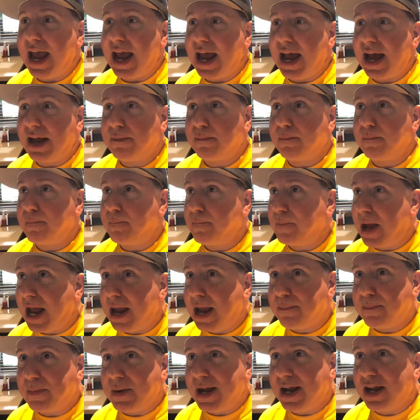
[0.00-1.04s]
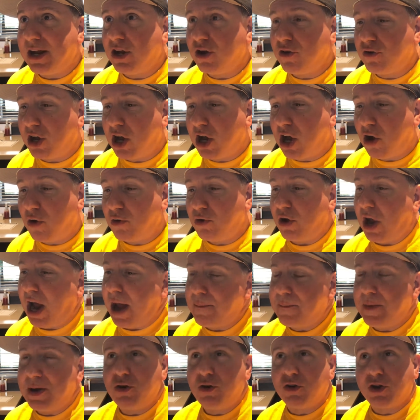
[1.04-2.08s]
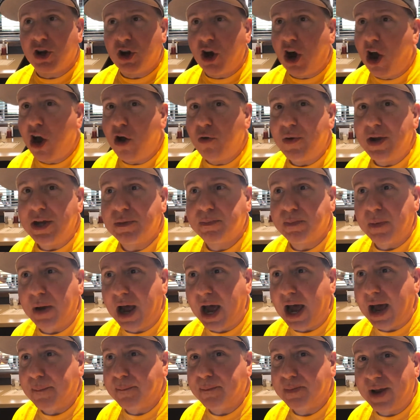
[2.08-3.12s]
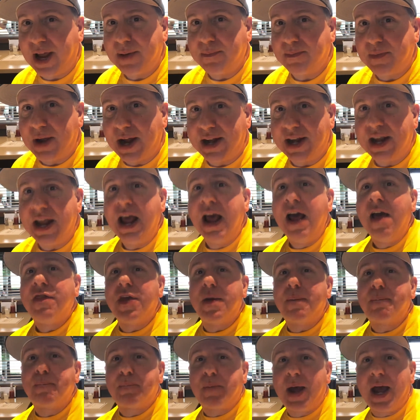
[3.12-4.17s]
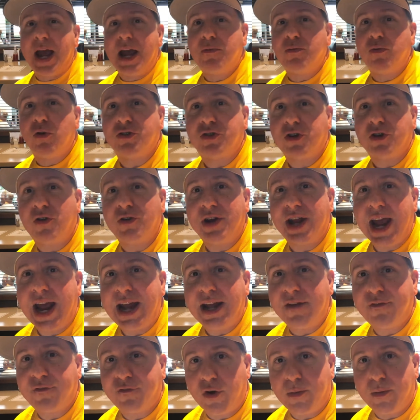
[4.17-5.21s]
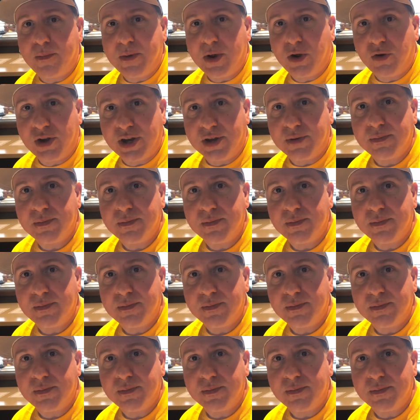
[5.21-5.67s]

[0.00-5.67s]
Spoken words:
And maybe, you know, I mean, you could always blame money. The payroll is only $84 million.